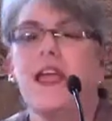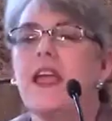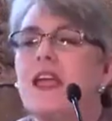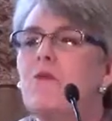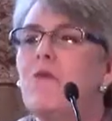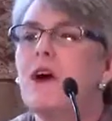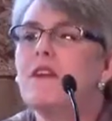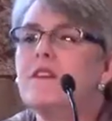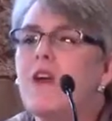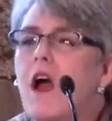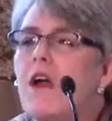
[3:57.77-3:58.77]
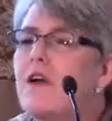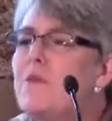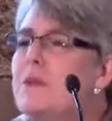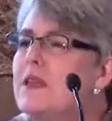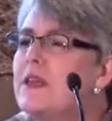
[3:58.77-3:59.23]
It was our
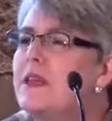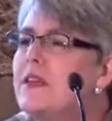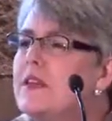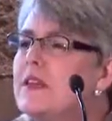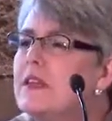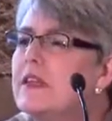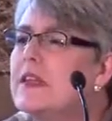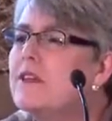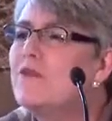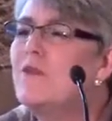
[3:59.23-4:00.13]
ability to live